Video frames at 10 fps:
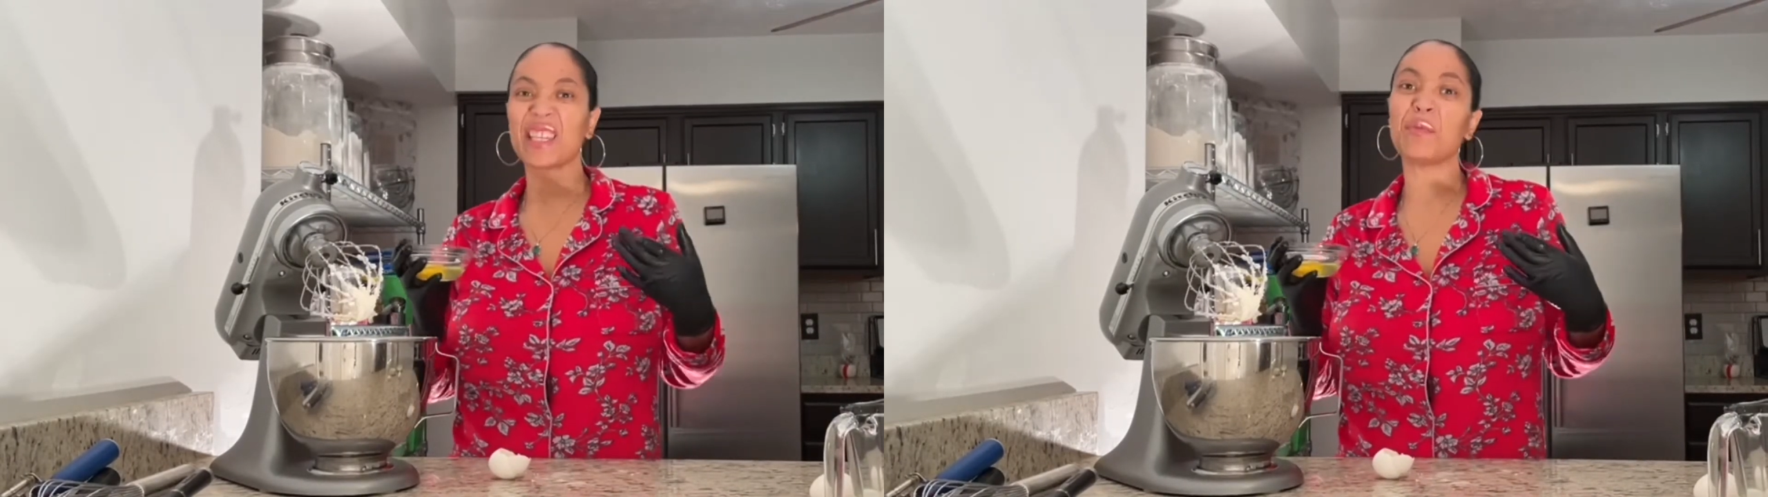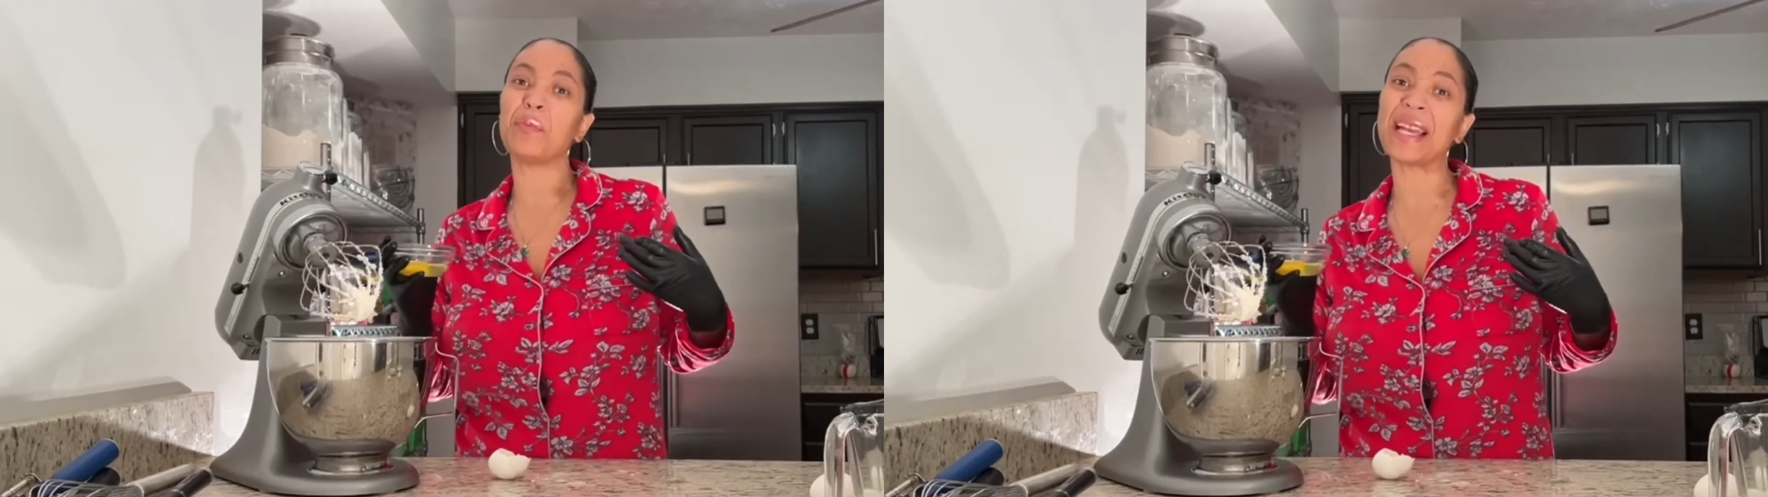
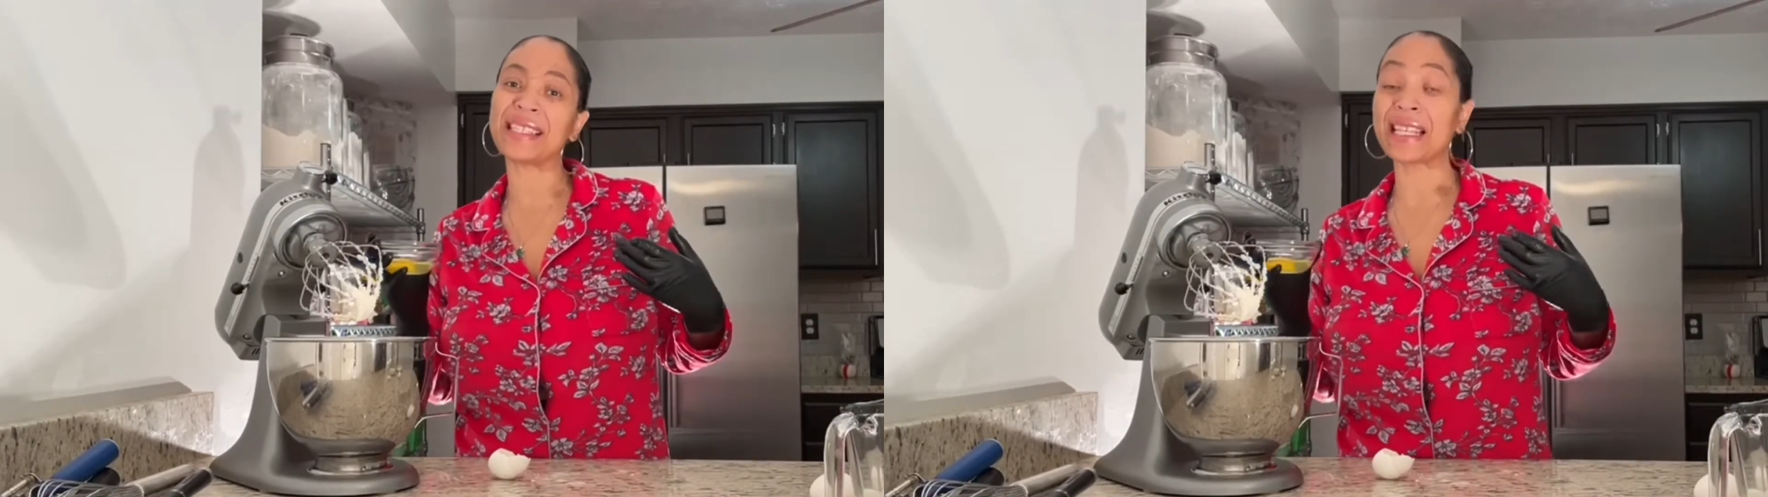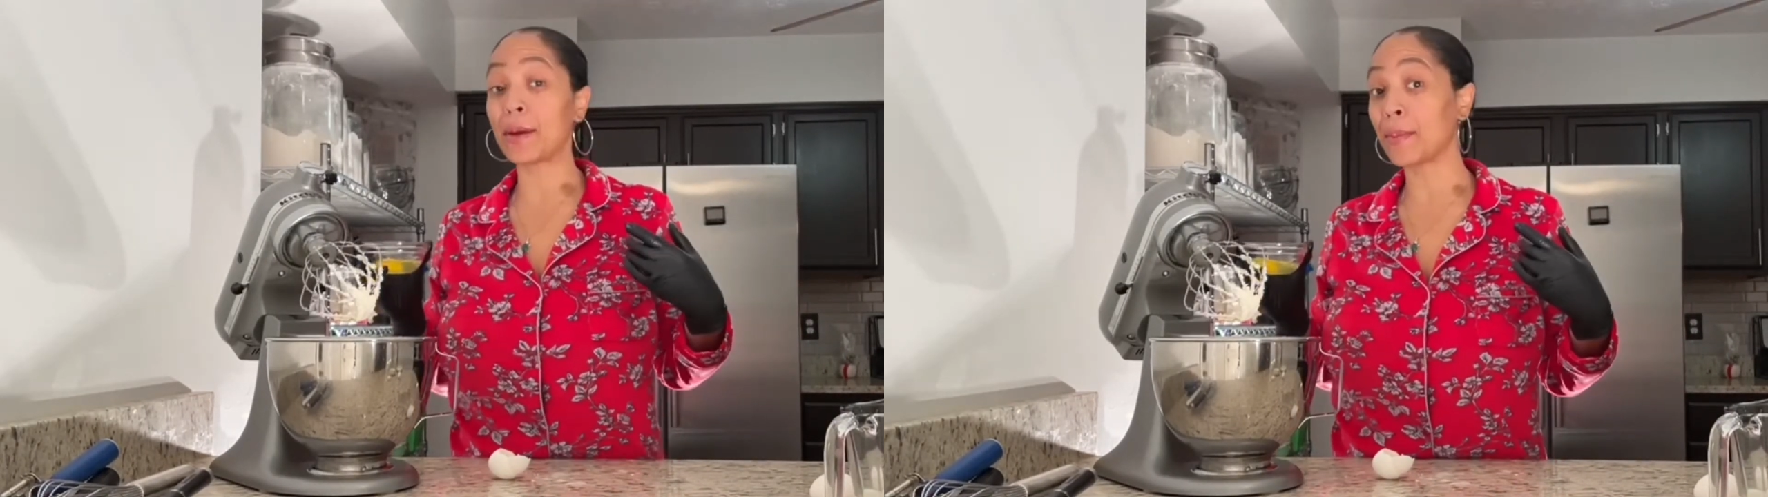can
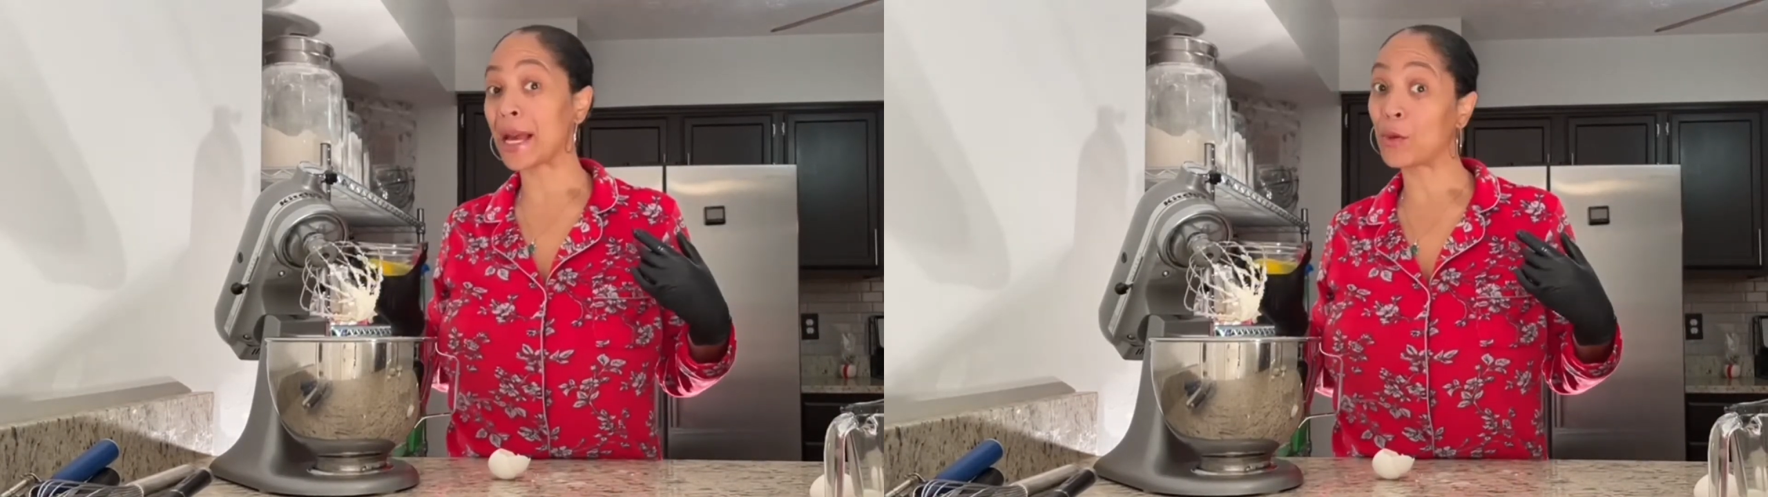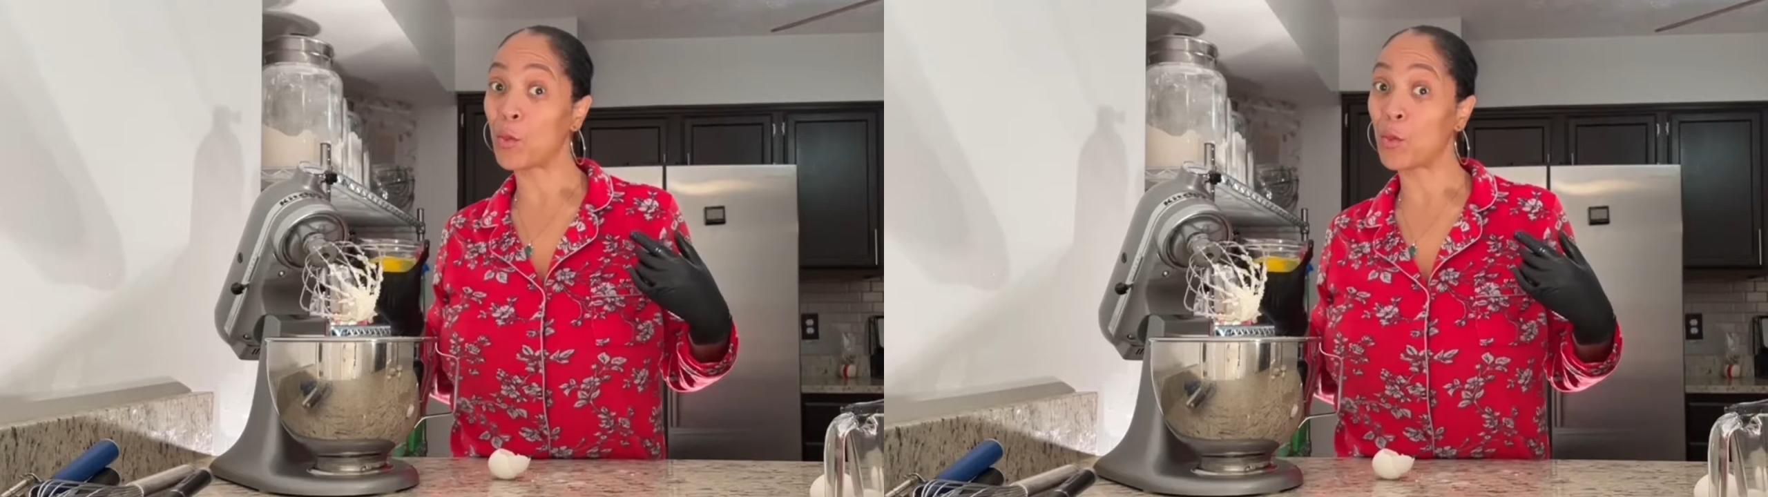mess up my